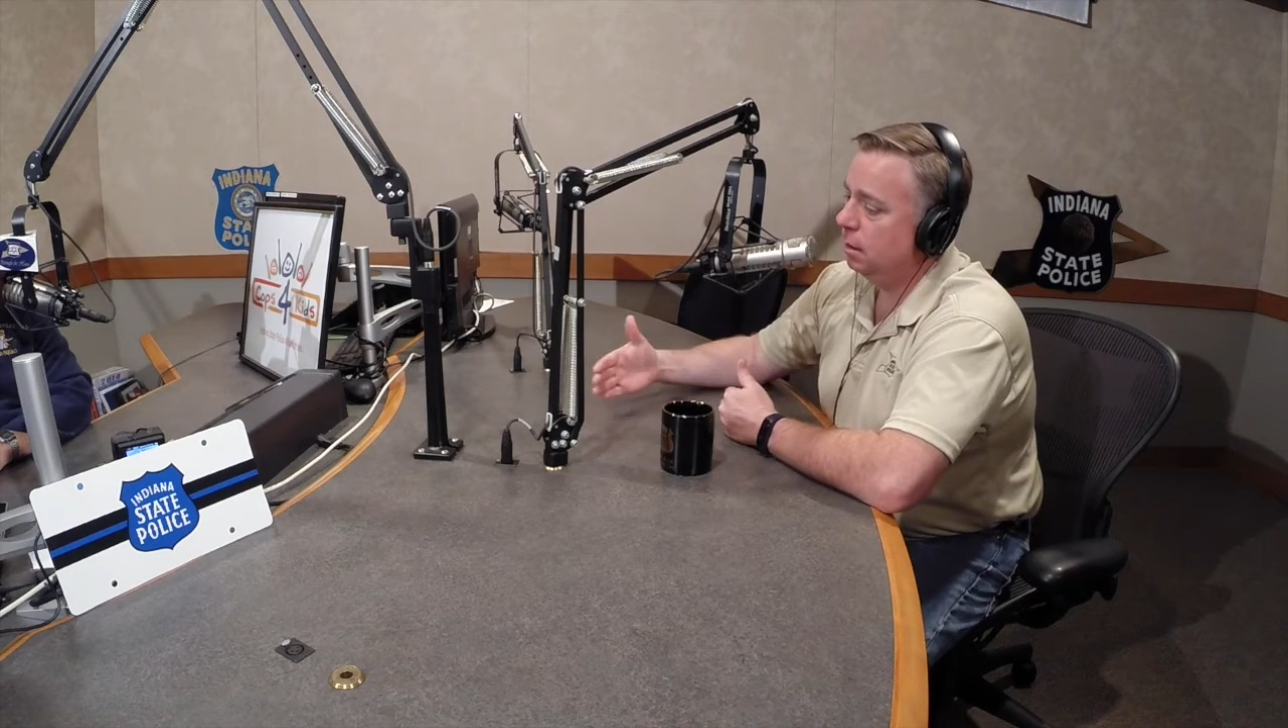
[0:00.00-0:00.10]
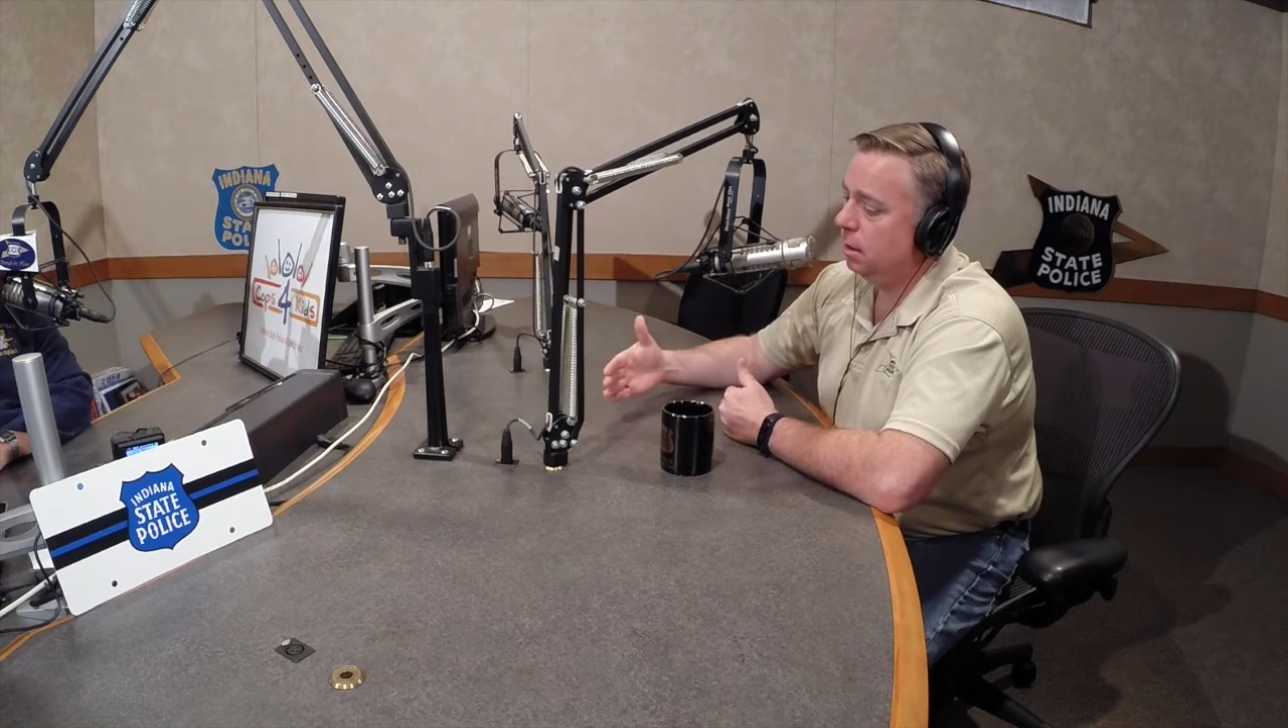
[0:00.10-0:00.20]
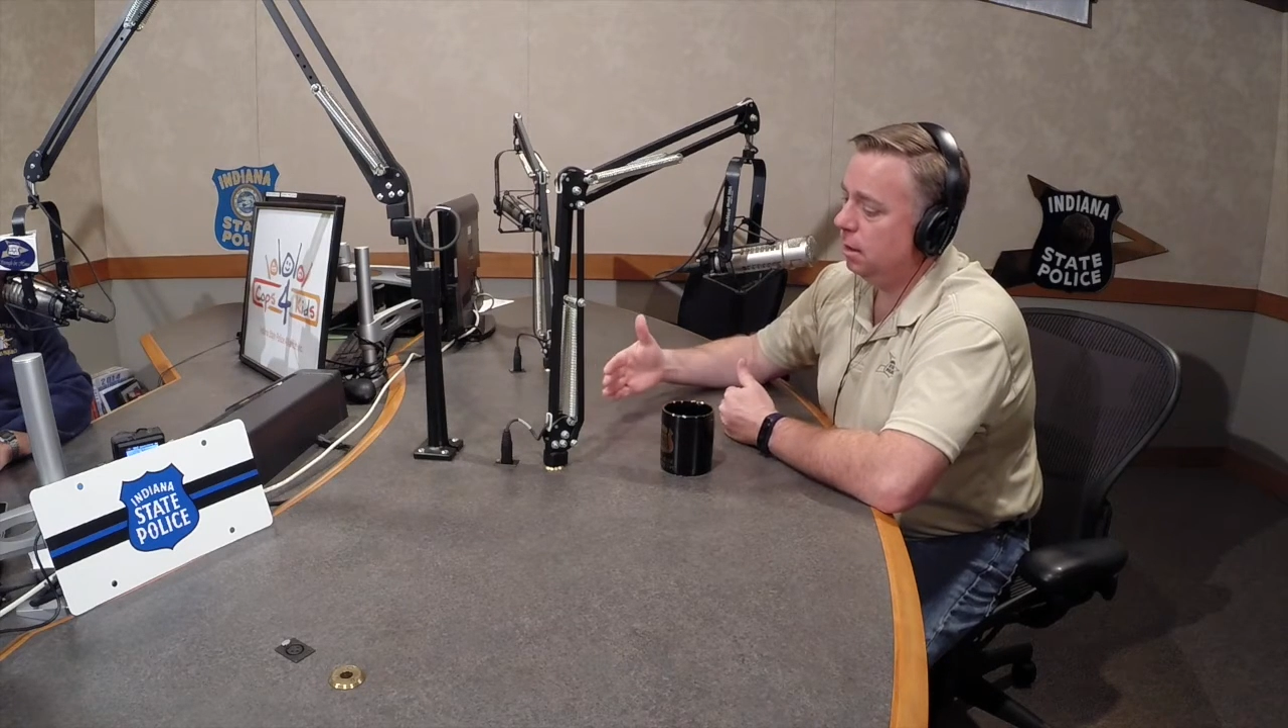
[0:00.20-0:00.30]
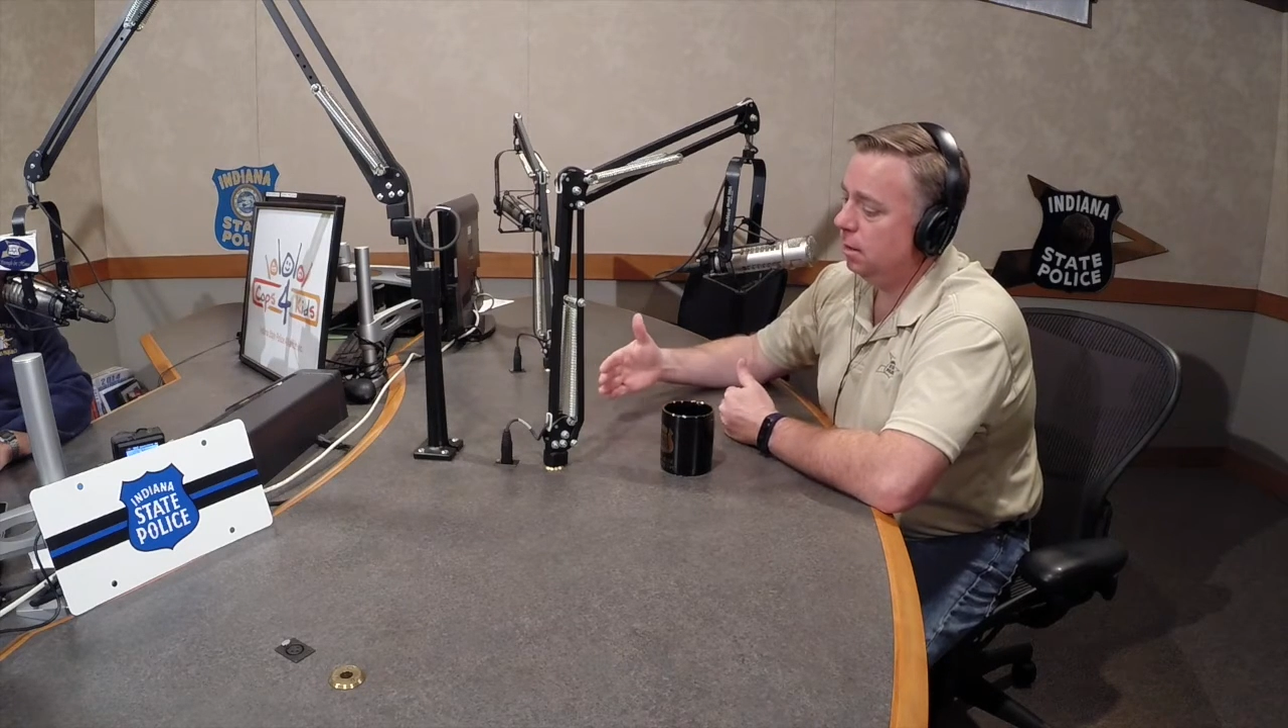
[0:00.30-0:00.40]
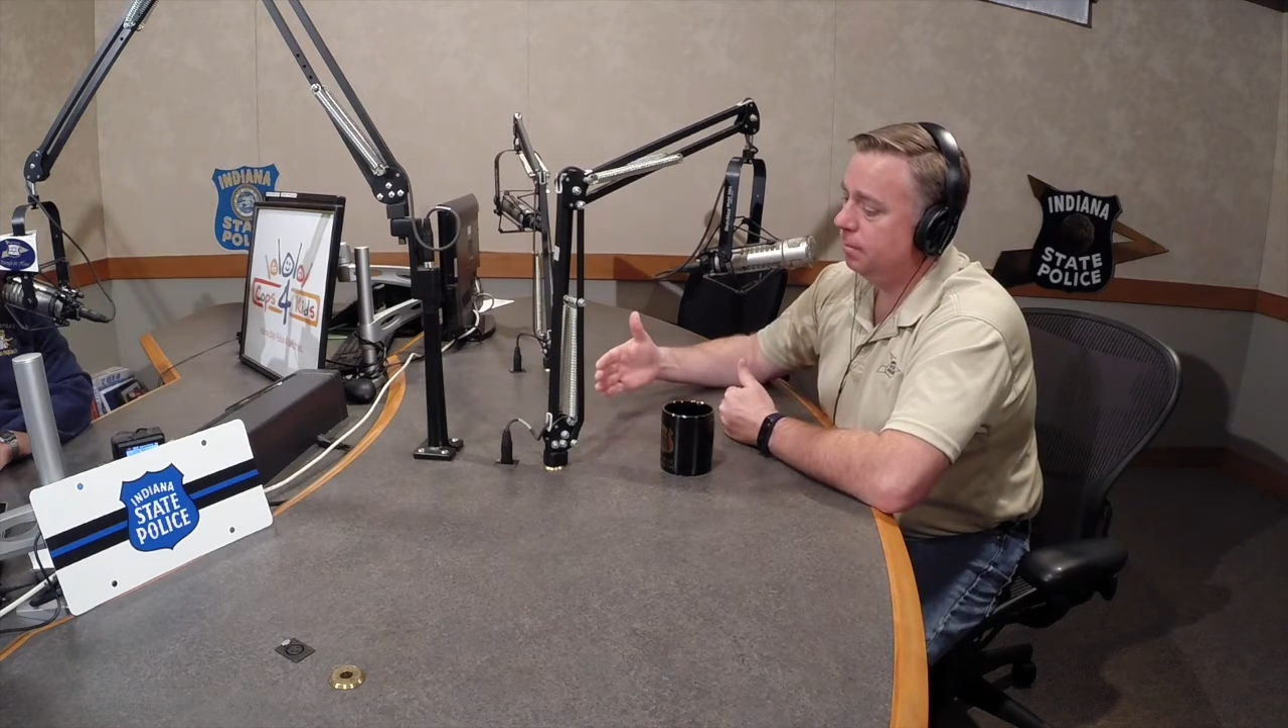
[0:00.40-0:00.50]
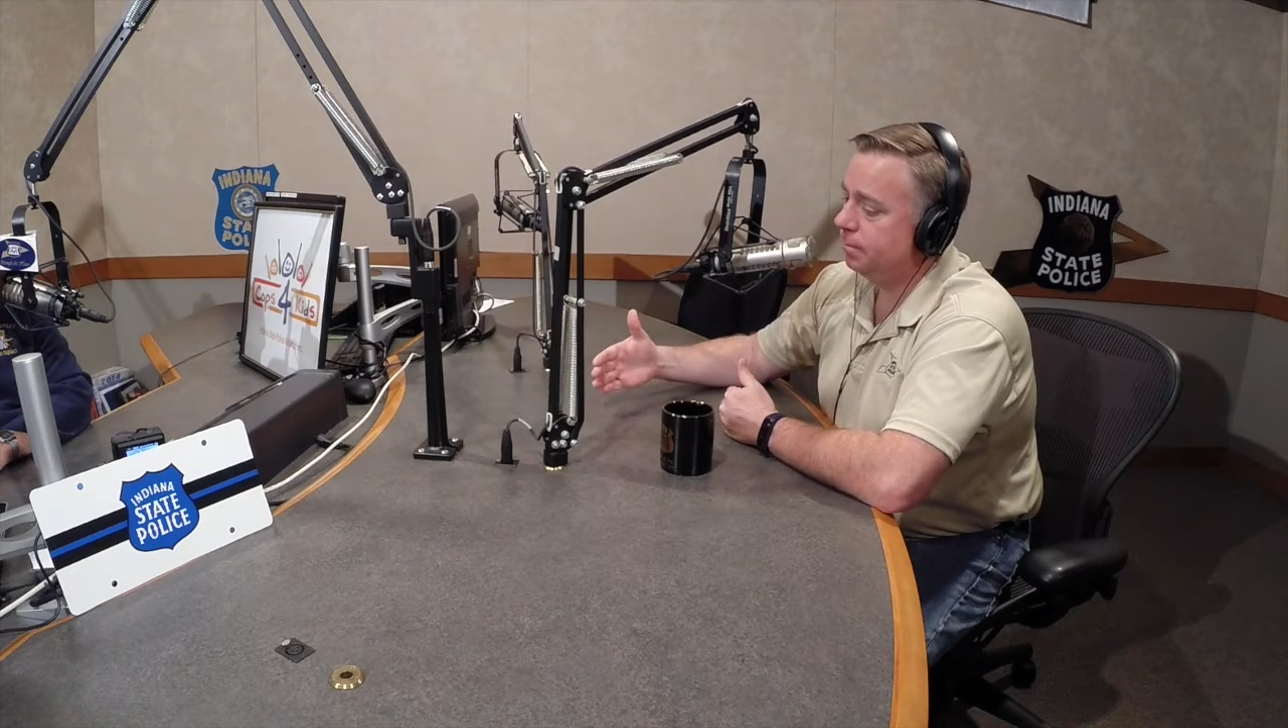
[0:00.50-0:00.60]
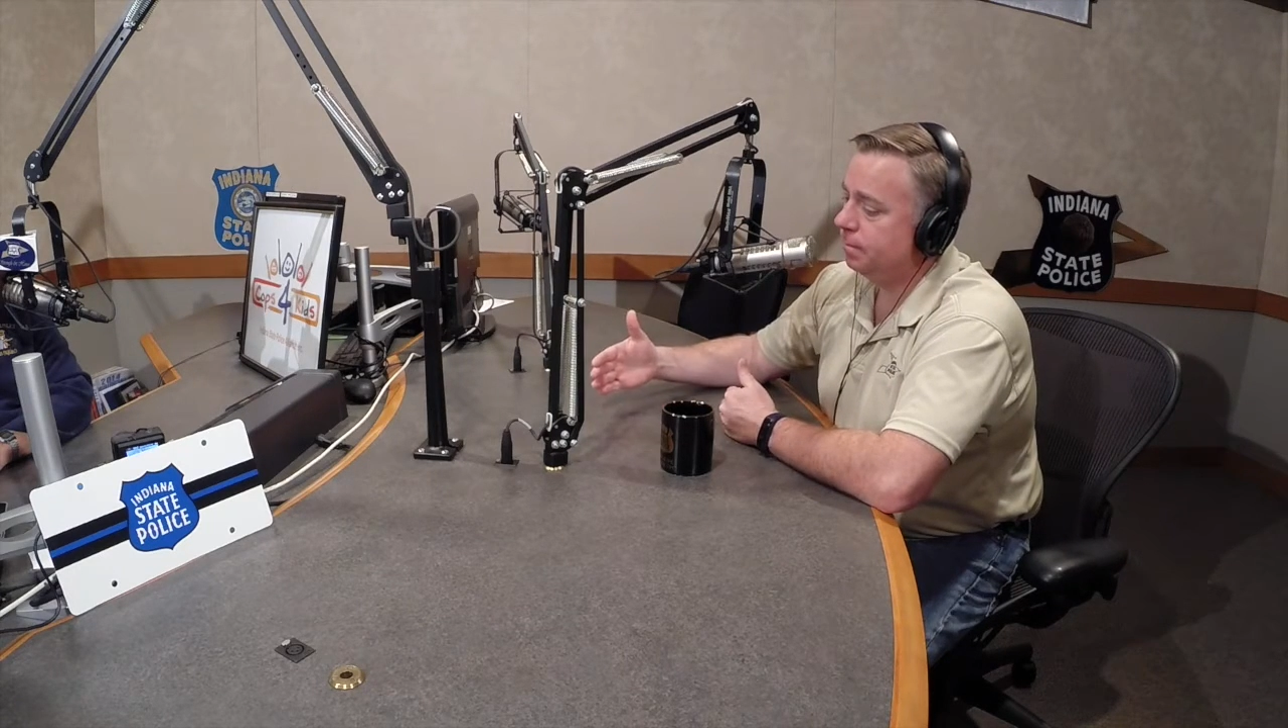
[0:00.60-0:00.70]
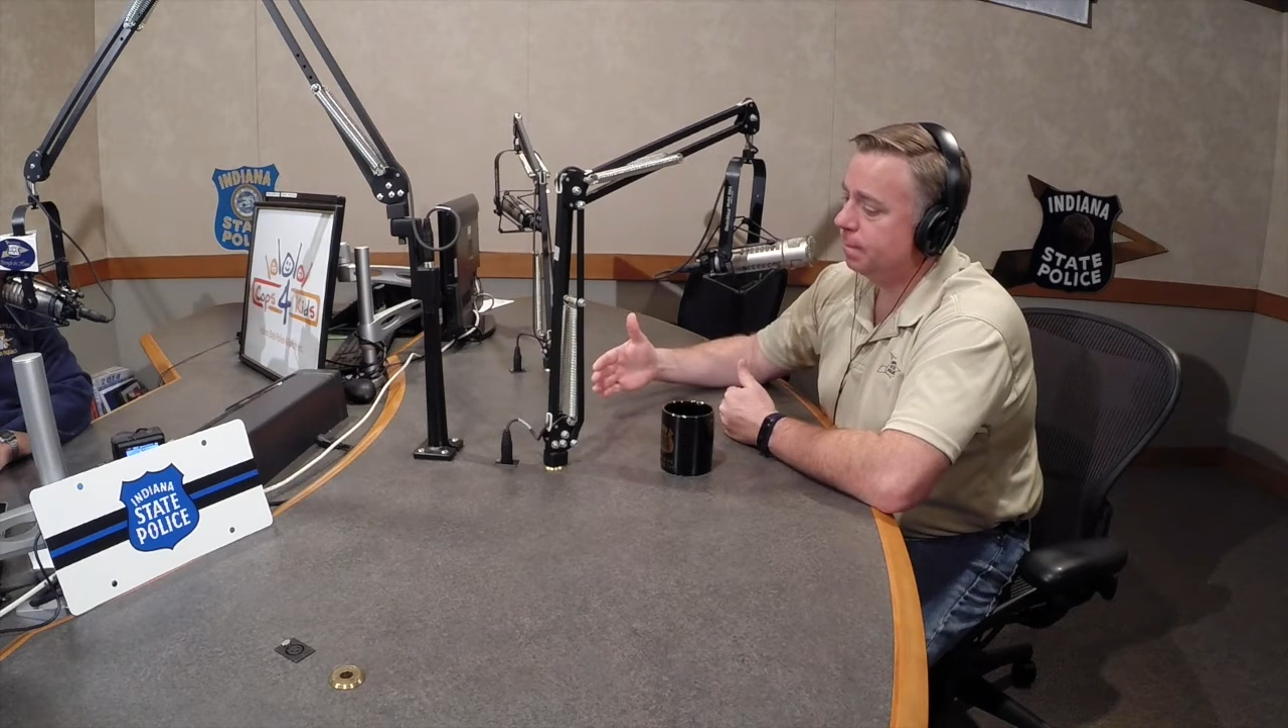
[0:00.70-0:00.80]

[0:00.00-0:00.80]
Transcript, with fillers: Um,